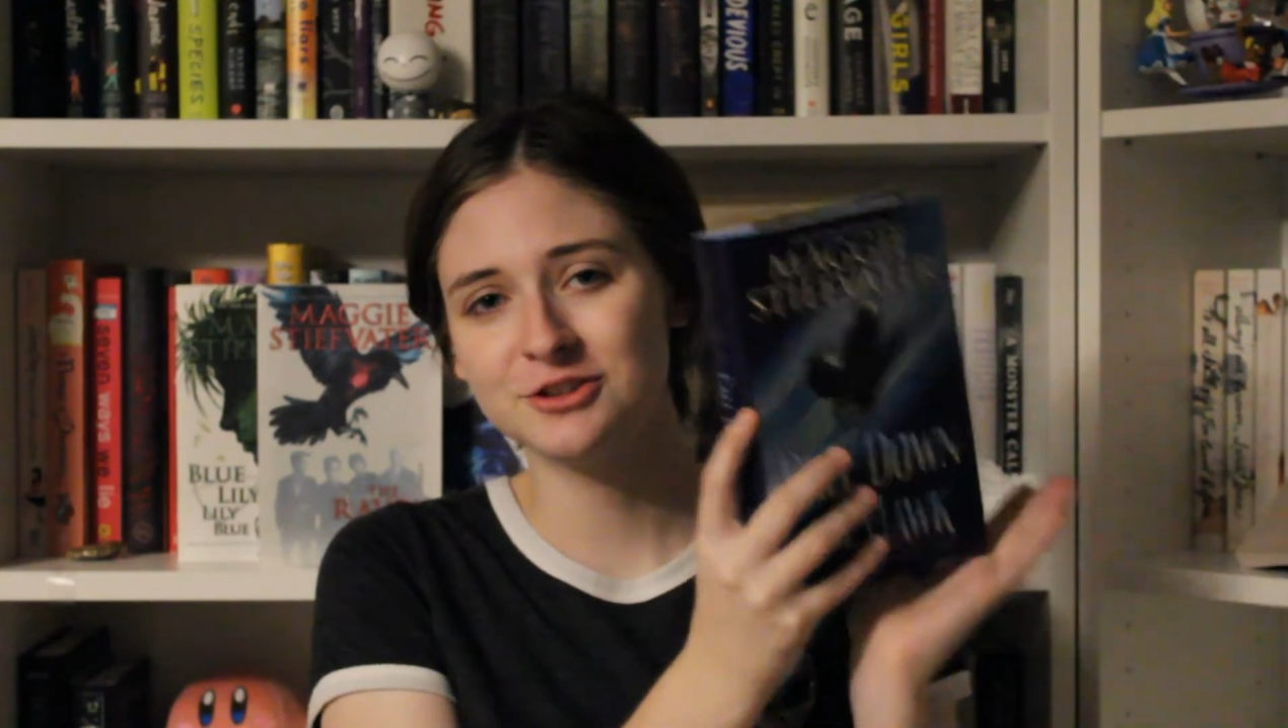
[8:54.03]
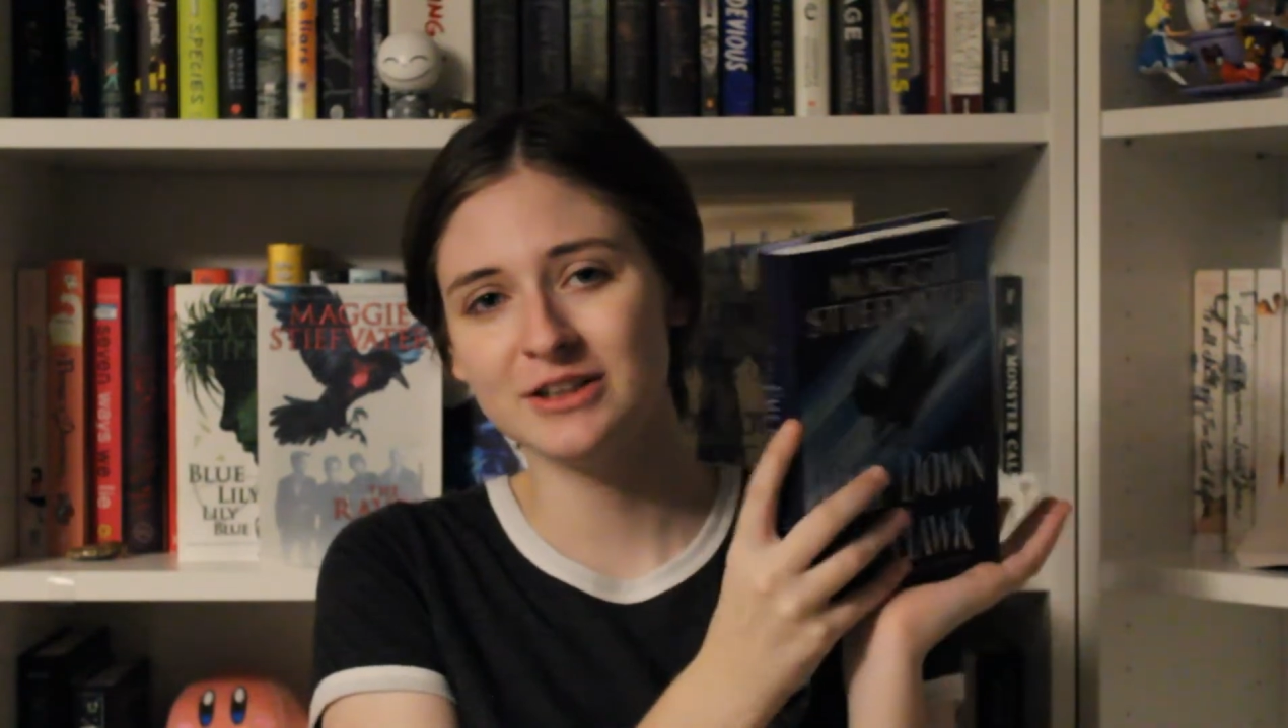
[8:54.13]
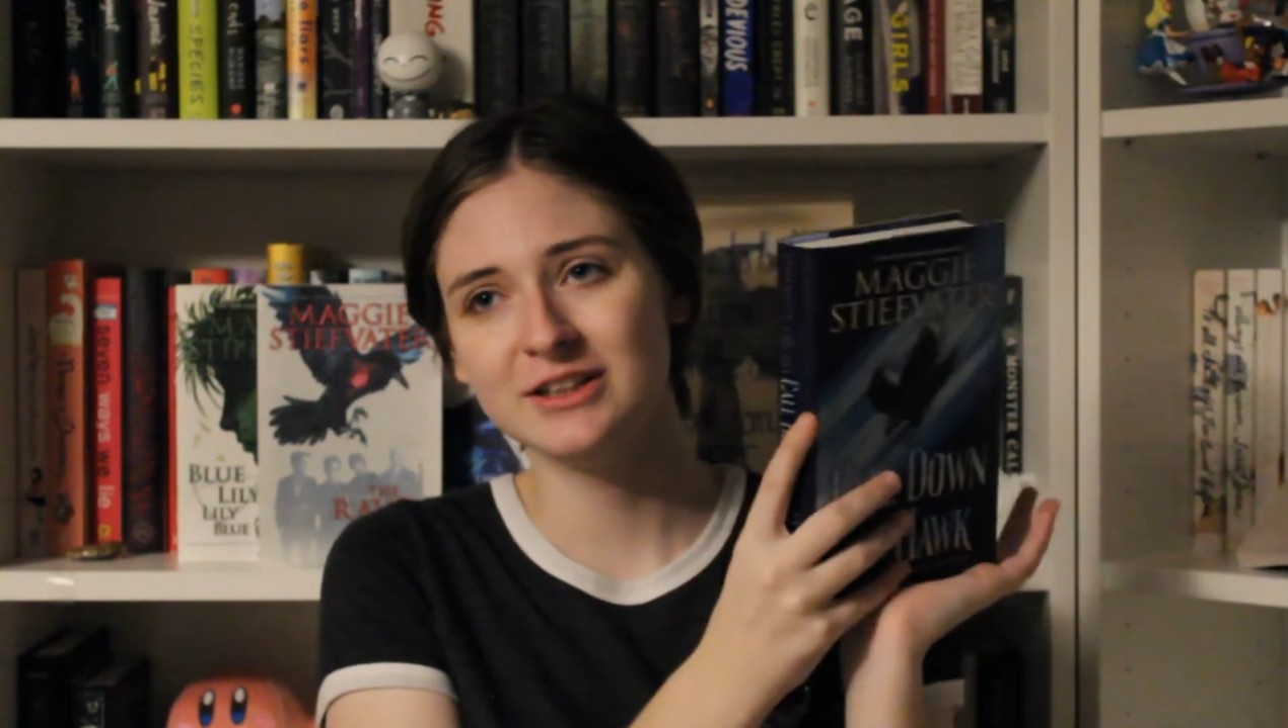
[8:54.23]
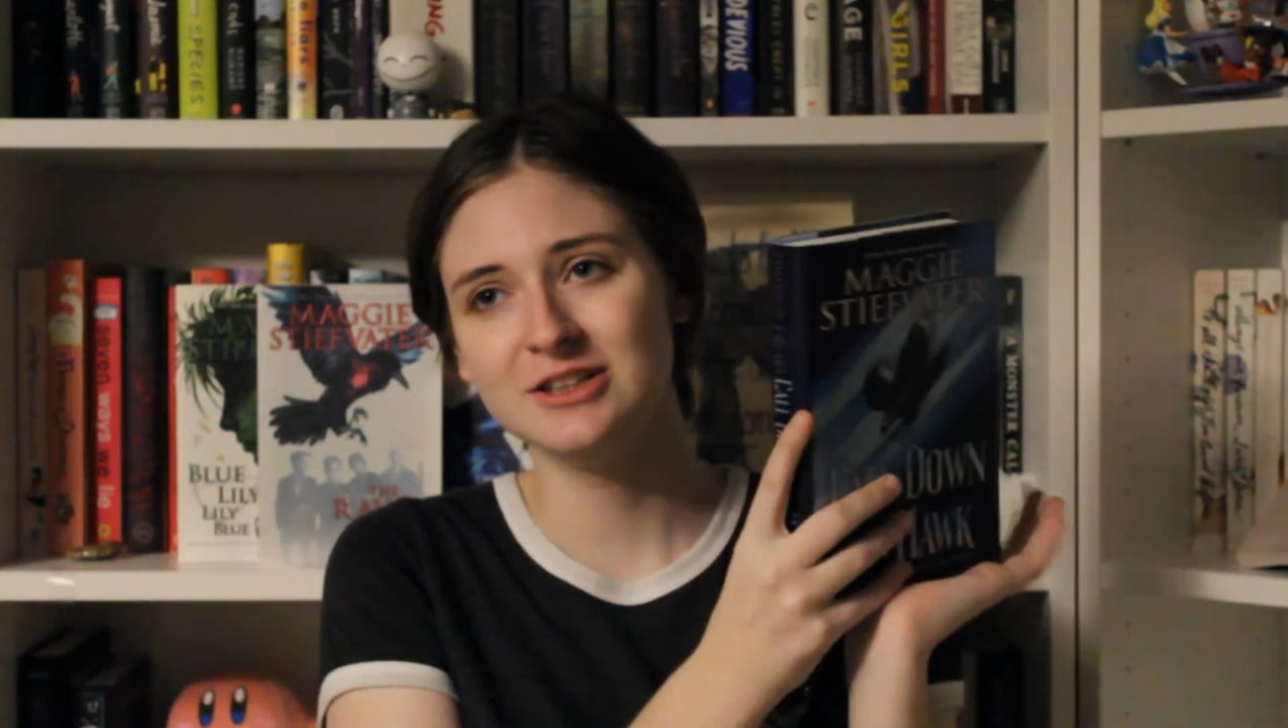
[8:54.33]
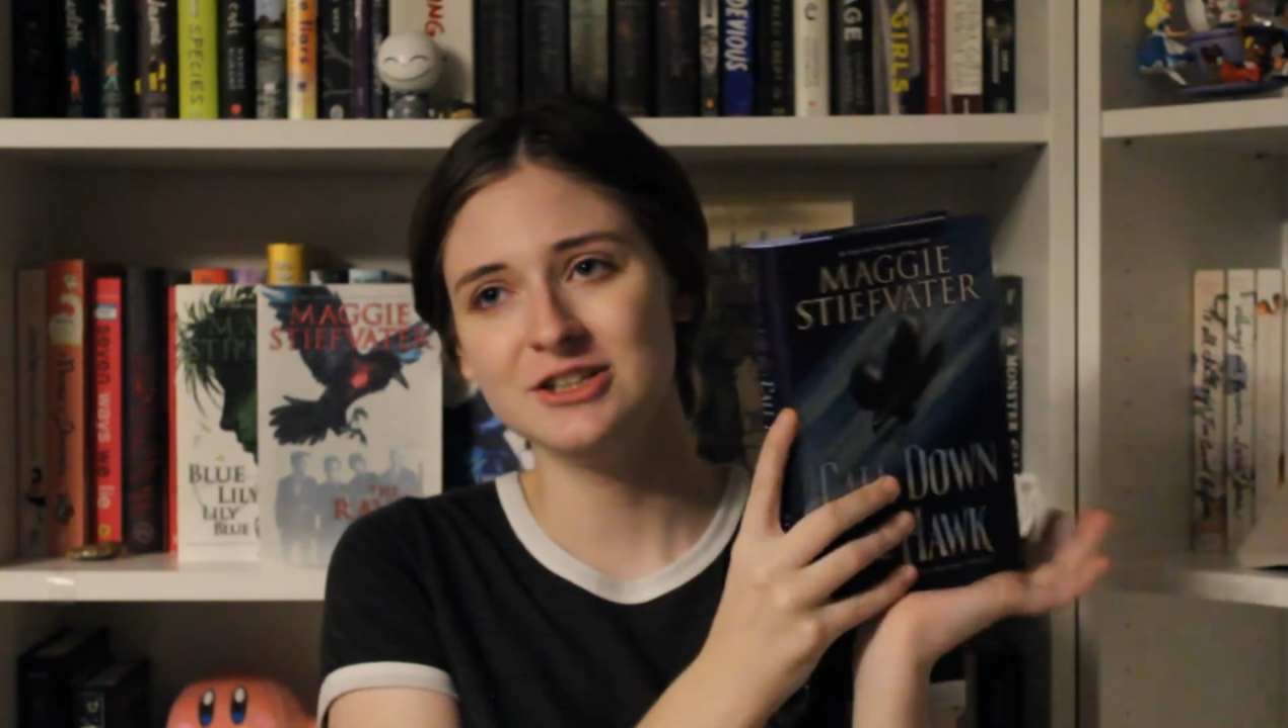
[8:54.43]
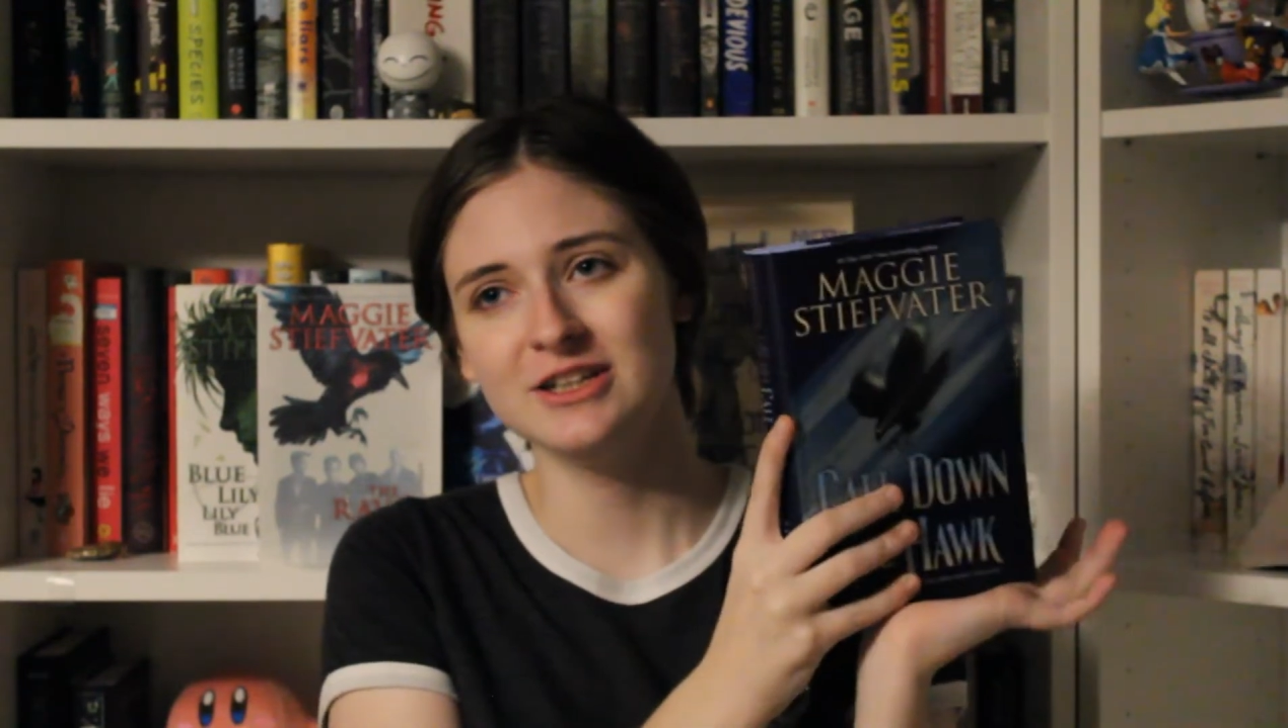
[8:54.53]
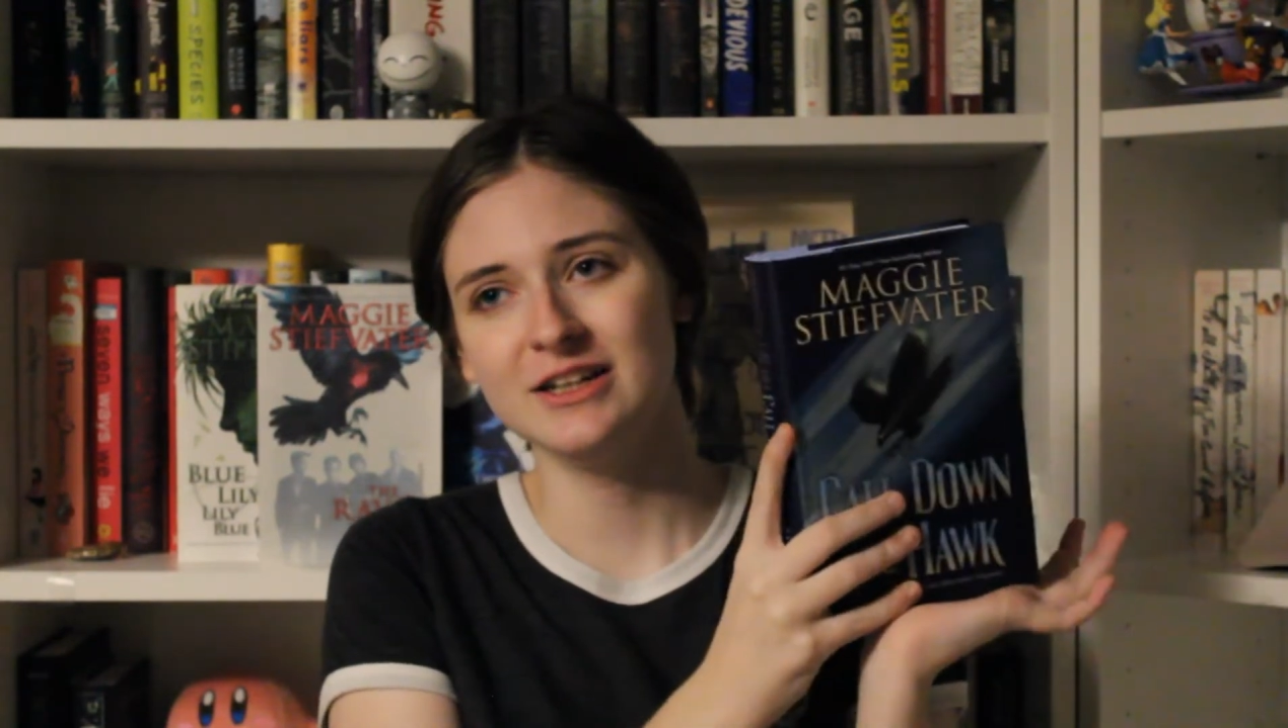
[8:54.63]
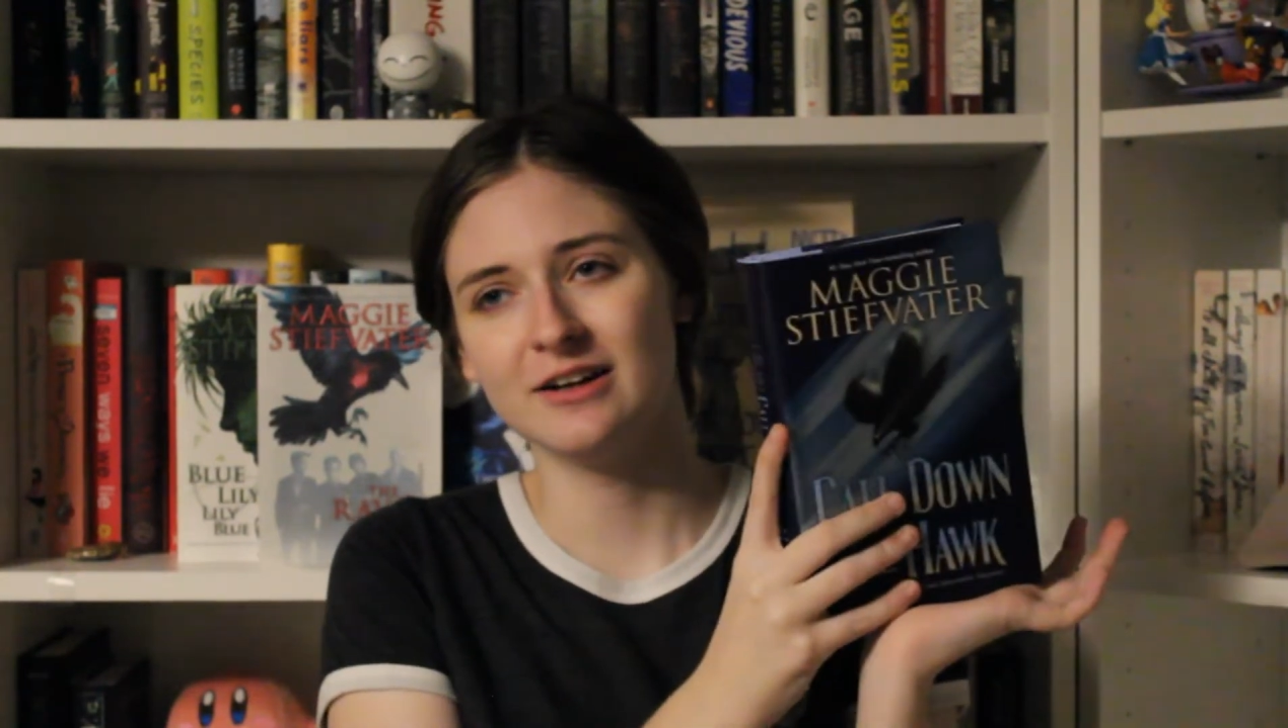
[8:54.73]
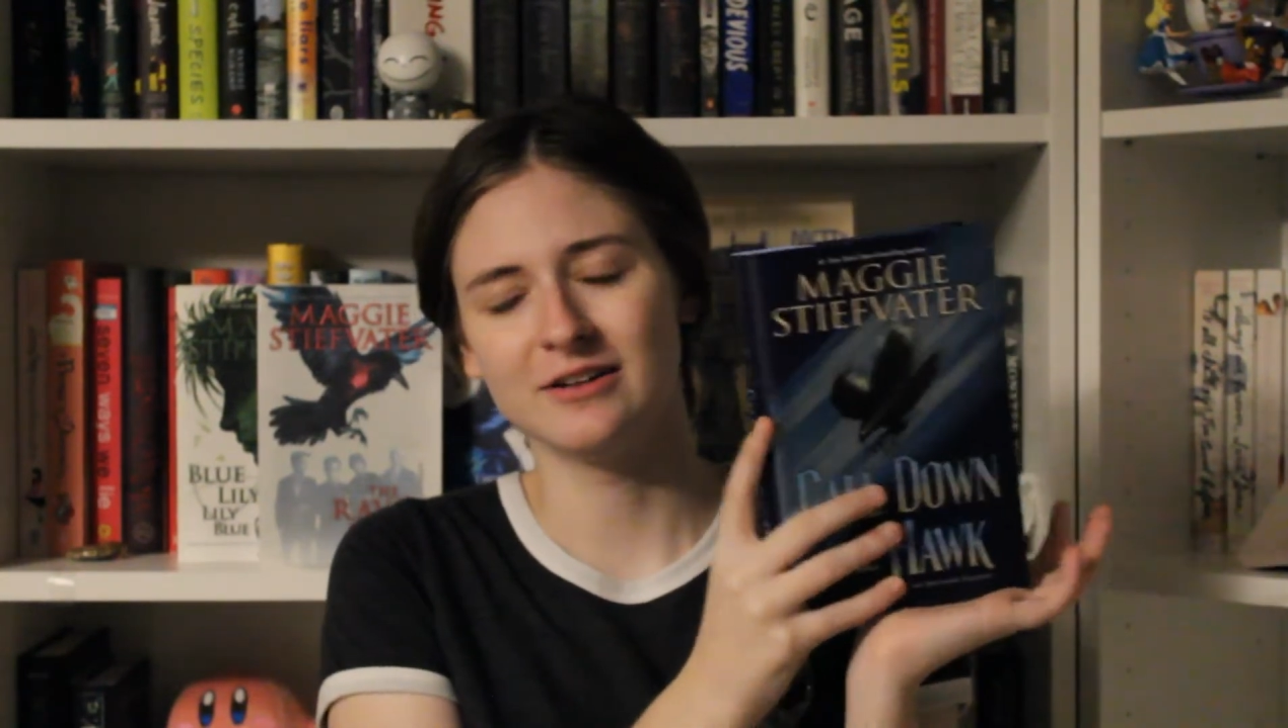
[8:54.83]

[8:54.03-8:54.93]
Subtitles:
trilogy,